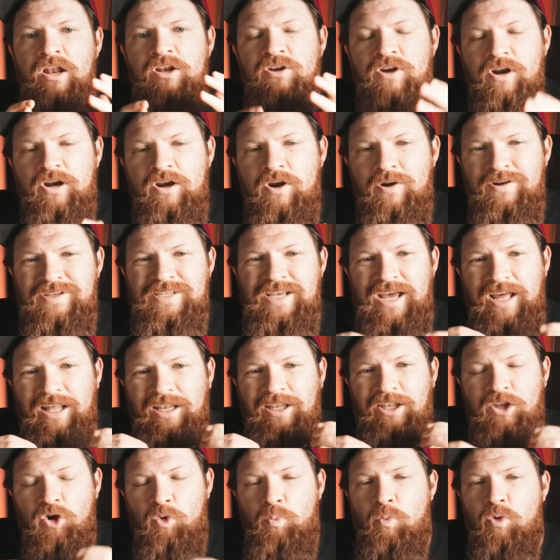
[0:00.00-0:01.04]
you're gonna notice a
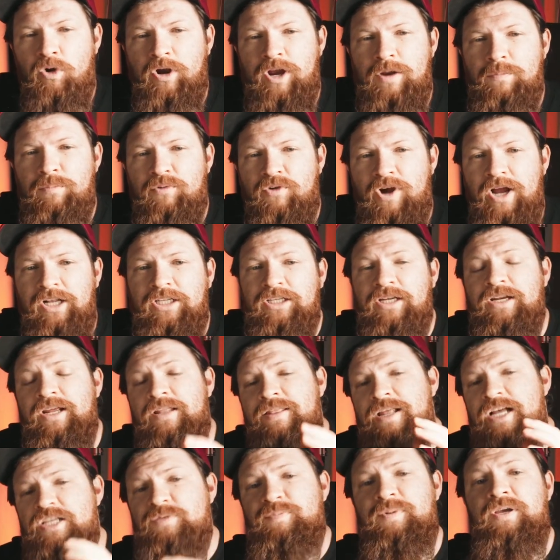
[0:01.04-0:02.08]
little more compression,
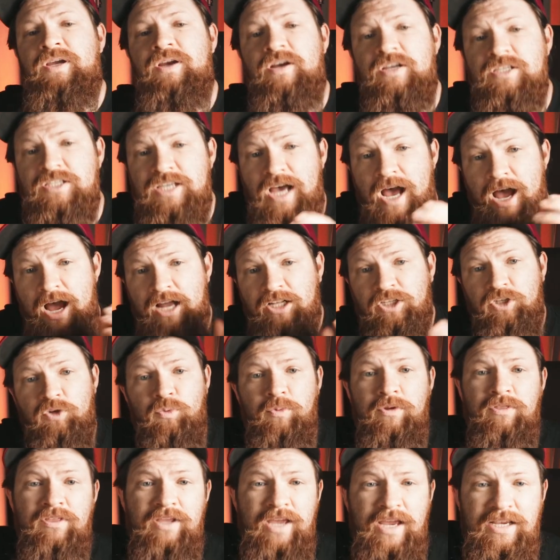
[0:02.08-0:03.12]
and that's because I shoot
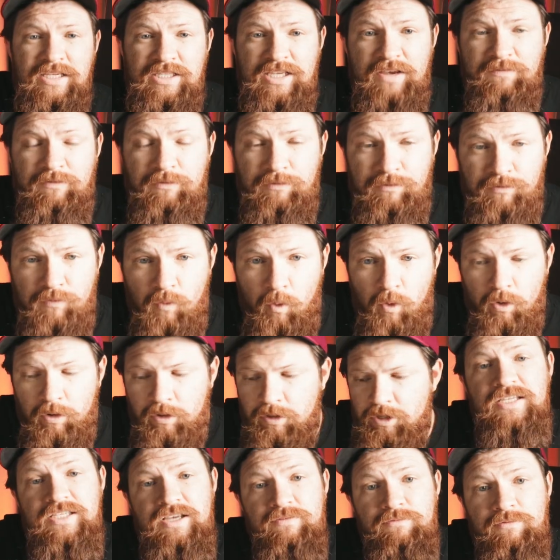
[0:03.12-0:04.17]
with the A7 IV.
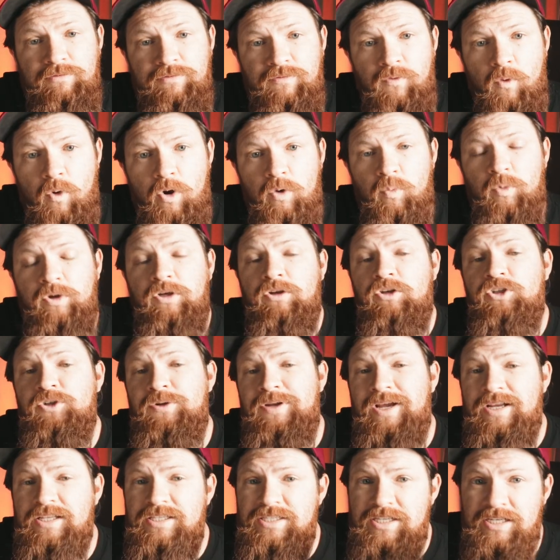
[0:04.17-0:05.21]
A7 IV, when you're
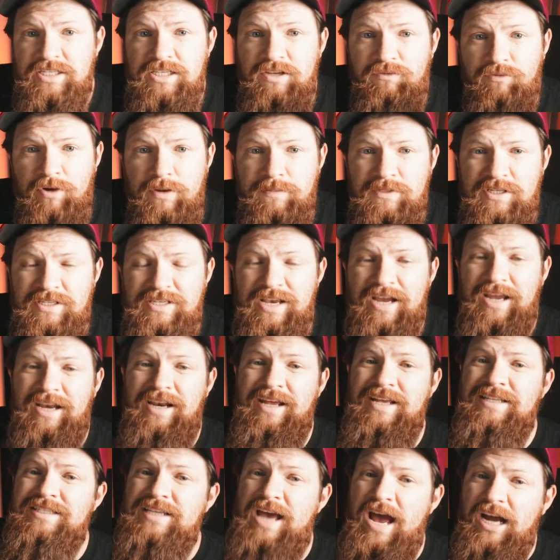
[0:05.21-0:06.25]
shooting at 60 frames a second,
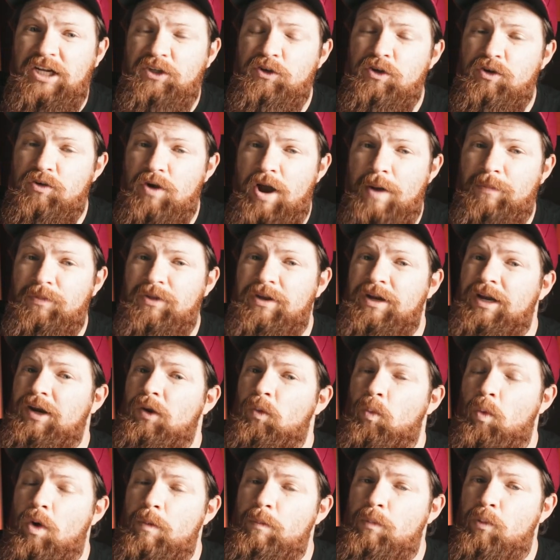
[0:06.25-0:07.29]
it's actually cropped in at
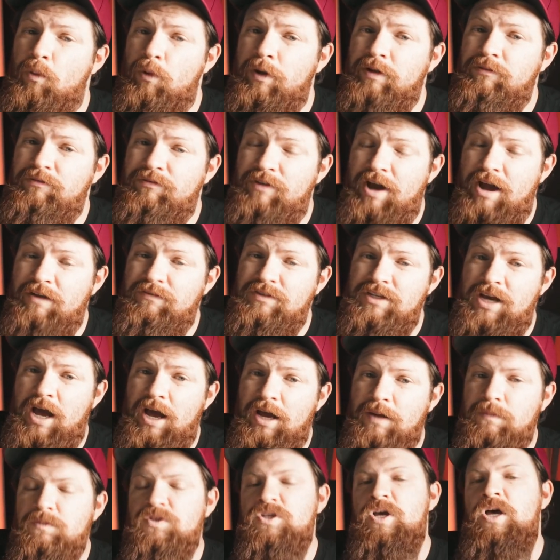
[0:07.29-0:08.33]
a 1.5
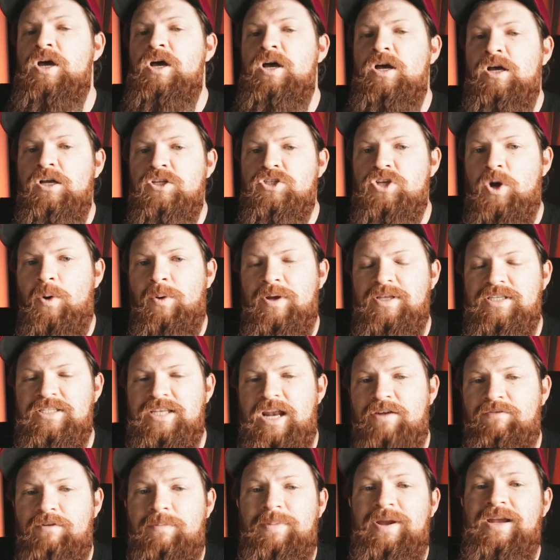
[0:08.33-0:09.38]
times. So
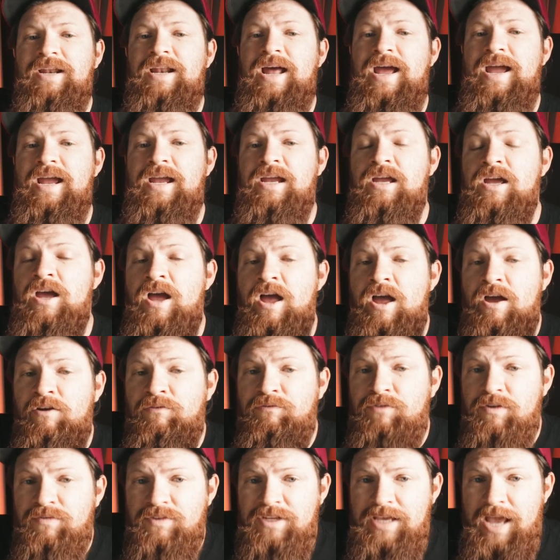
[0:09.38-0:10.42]
instead of it being a
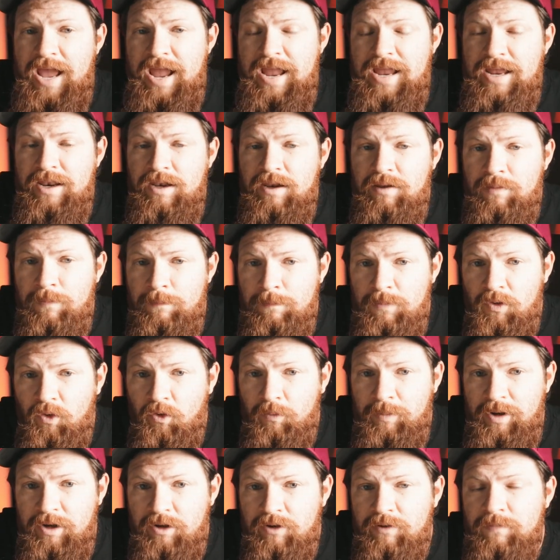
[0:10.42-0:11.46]
58
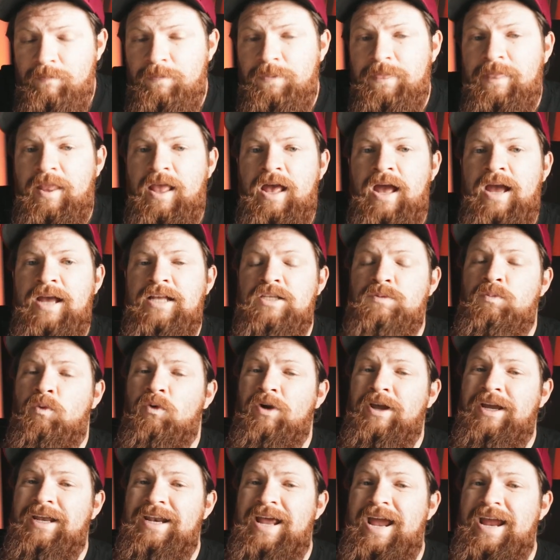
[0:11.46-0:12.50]
millimeter, it's
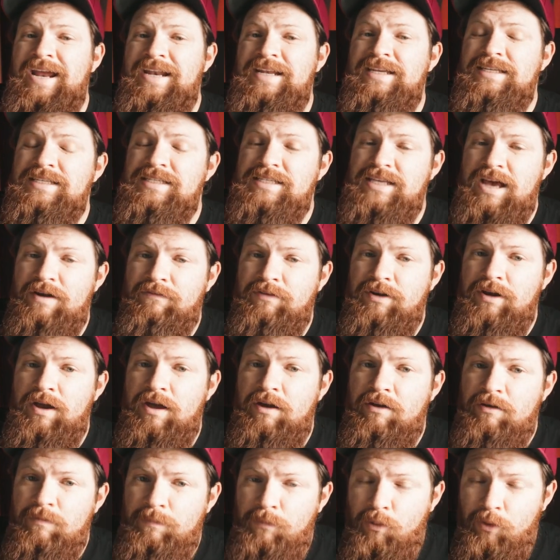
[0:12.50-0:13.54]
more like an
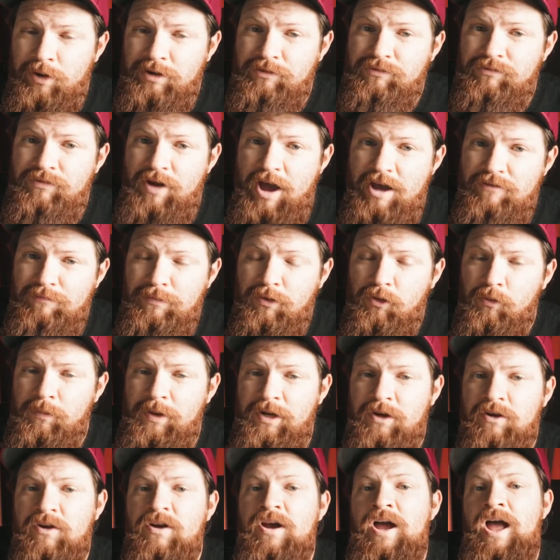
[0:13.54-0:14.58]
87.5
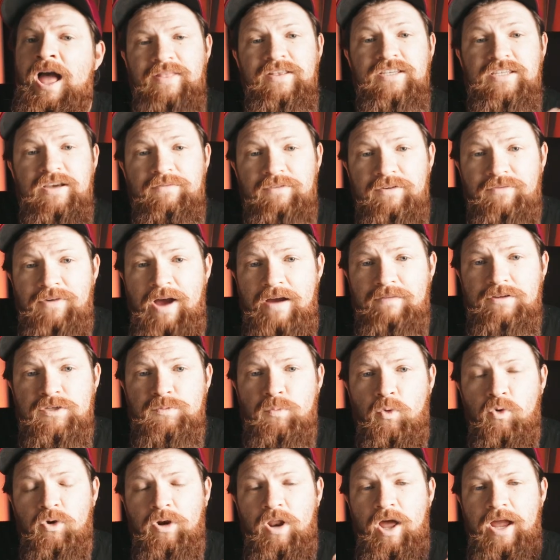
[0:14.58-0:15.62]
millimeter. And the 75 is
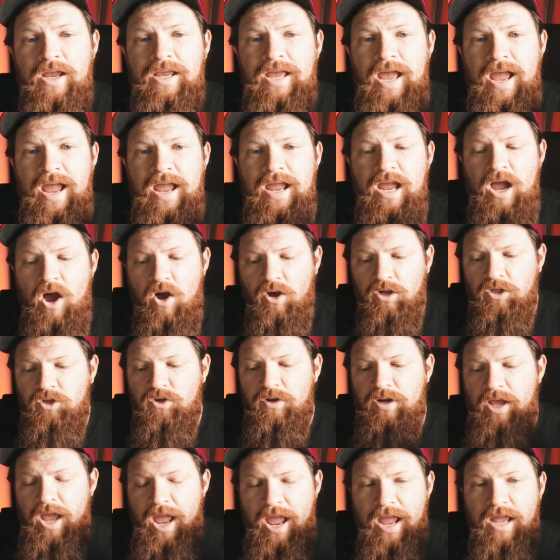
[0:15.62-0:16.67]
more like a
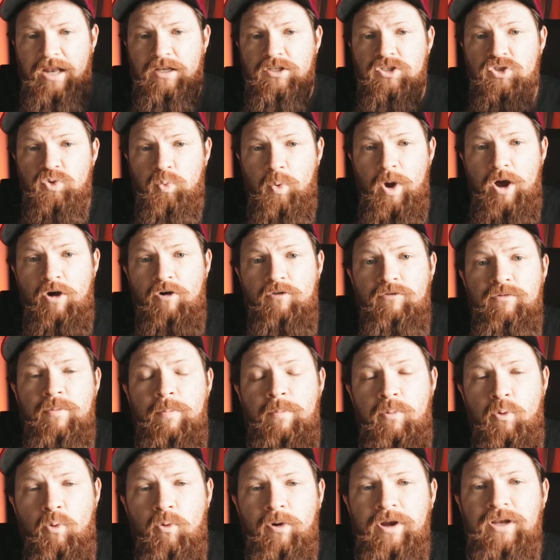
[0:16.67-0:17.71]
112.5.
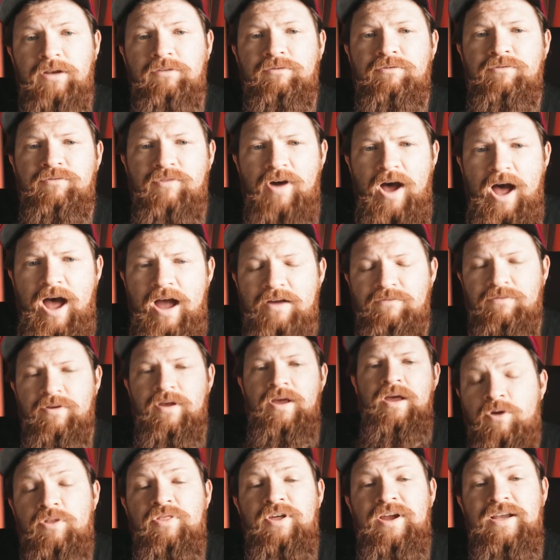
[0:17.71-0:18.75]

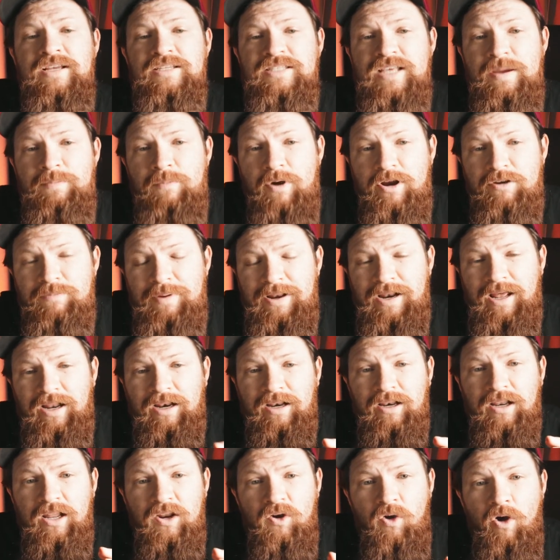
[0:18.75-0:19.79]
The other thing is they might have been a
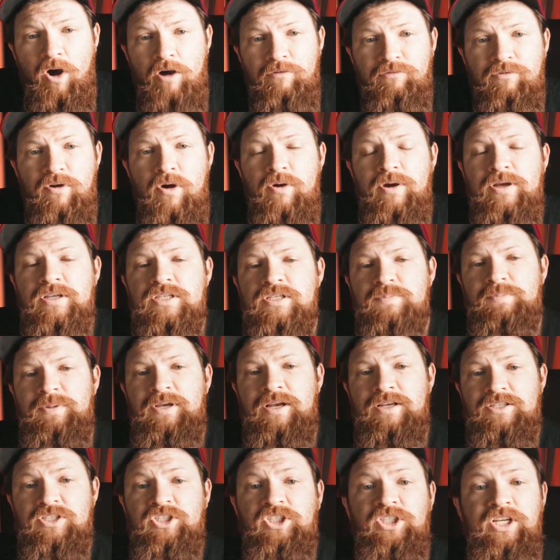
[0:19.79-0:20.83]
little off focus
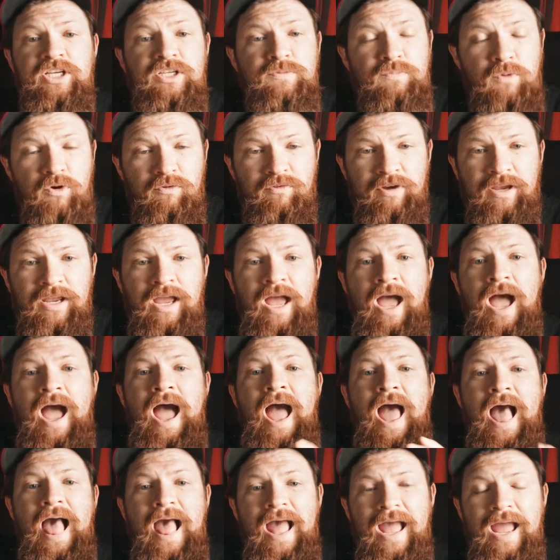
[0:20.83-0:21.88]
because she's moving,
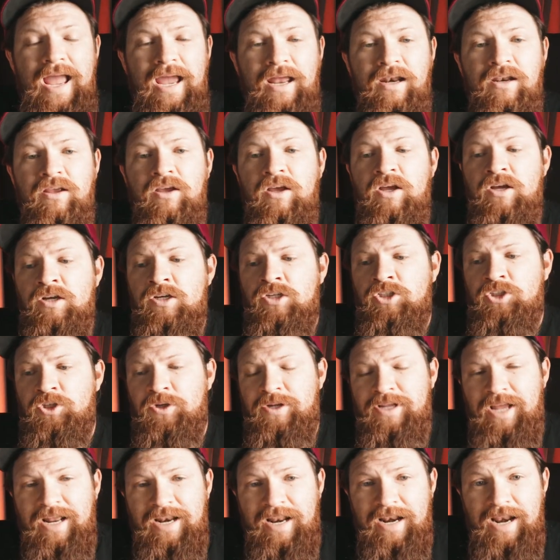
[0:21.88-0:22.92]
and
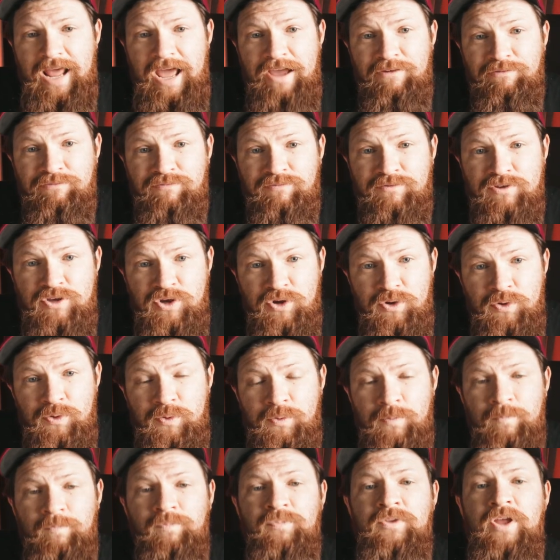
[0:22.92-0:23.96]
shooting at an
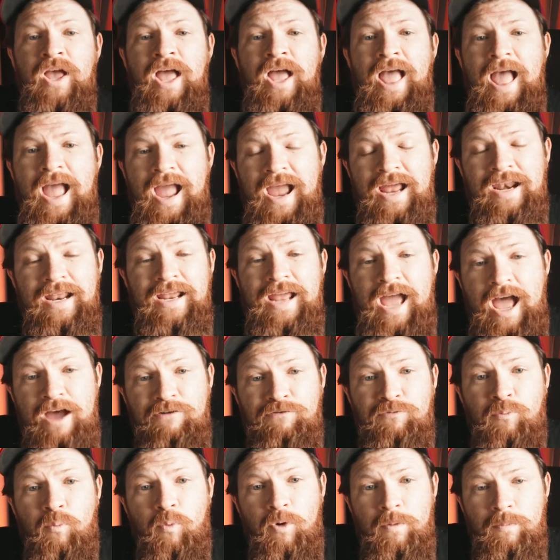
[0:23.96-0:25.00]
f2 and a
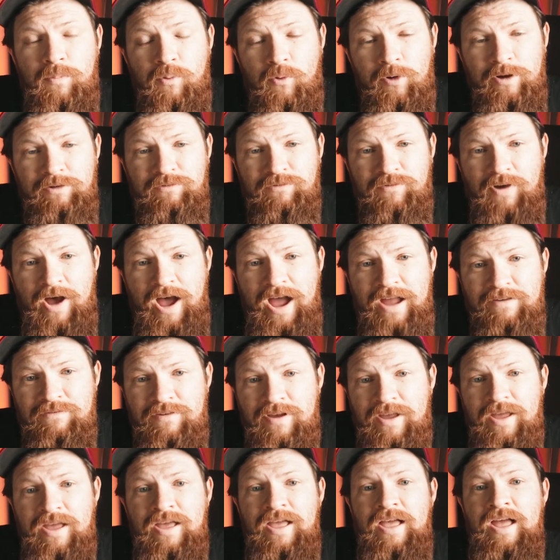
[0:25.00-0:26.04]
f1.5,
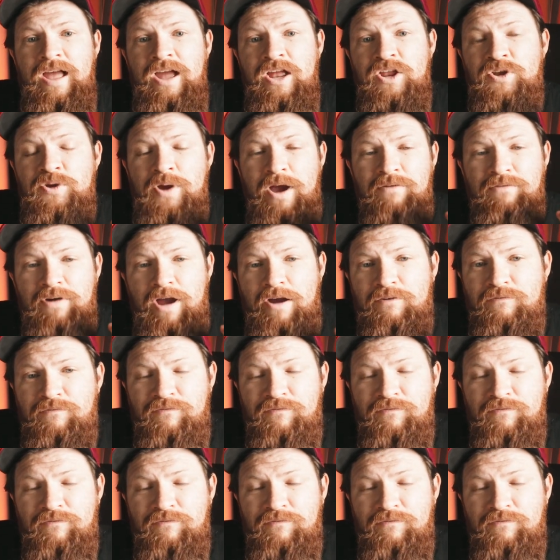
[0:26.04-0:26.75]
you have a